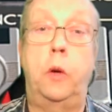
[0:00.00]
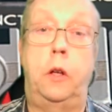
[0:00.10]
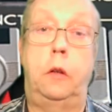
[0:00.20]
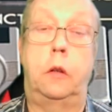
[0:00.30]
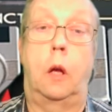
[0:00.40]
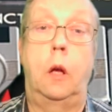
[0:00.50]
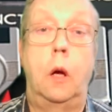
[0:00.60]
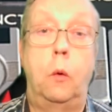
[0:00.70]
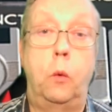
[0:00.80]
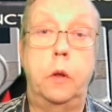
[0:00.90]
switches.
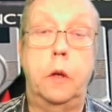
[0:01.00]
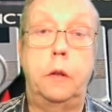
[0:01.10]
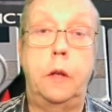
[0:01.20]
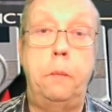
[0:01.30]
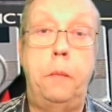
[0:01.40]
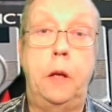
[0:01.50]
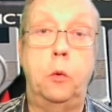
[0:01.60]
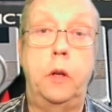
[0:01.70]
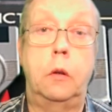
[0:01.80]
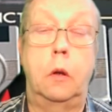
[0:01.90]
What's a cassette beat
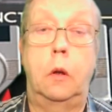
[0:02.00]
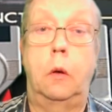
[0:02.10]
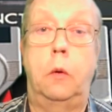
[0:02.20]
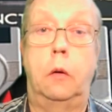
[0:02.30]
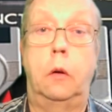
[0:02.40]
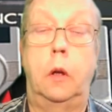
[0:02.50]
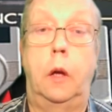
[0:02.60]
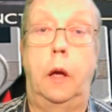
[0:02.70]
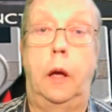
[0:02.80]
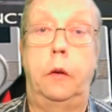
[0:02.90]
switch? Well,
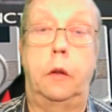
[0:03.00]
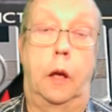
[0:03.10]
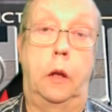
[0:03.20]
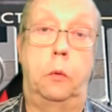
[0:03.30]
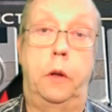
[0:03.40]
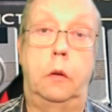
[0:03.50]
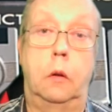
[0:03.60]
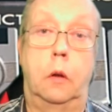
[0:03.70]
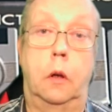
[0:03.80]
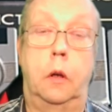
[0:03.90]
it's a
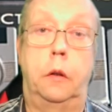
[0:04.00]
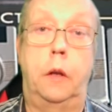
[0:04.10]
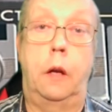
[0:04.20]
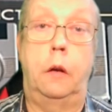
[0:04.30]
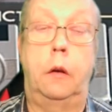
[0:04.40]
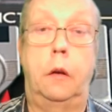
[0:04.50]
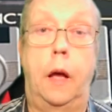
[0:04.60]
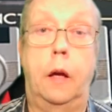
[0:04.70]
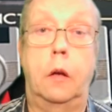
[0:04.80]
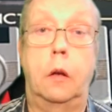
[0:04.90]
switch on a cassette
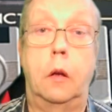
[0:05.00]
deck,